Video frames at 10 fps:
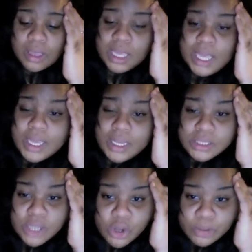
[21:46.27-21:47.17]
he
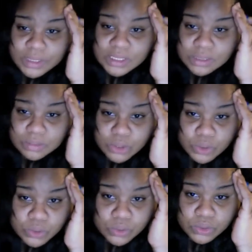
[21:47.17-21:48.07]
told me some
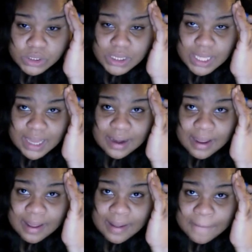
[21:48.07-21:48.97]
news that,
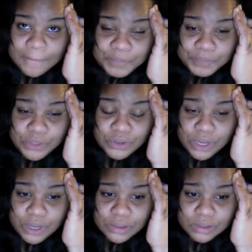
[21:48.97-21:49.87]
you
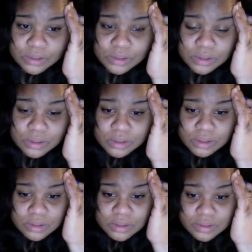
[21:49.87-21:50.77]
know,
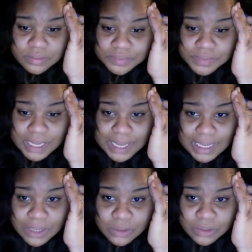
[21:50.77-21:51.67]
like
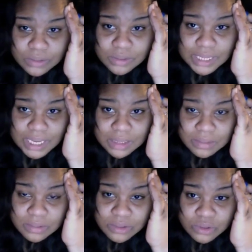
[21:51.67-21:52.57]
I don't date
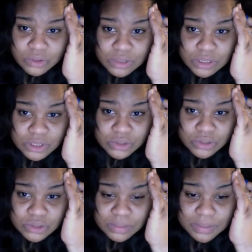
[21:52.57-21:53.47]
dudes with
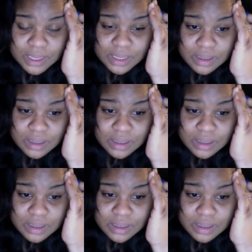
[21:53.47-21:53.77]
children, but